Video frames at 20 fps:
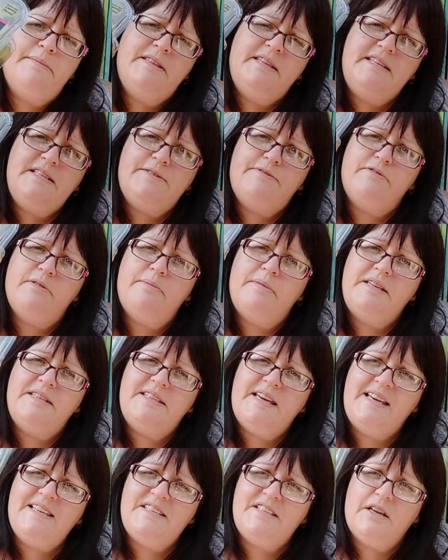these from
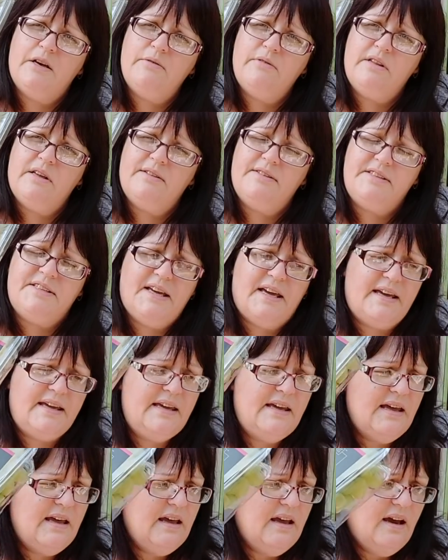Tesco the other day.
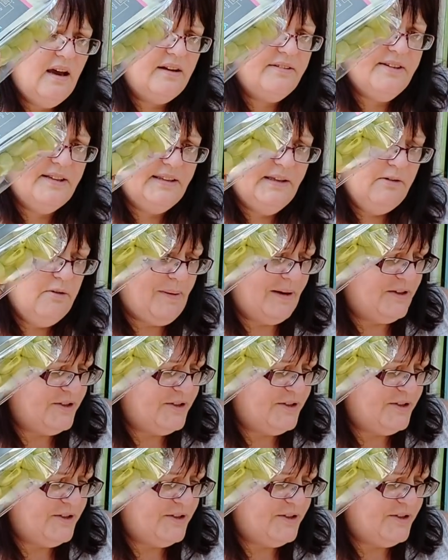I think they're about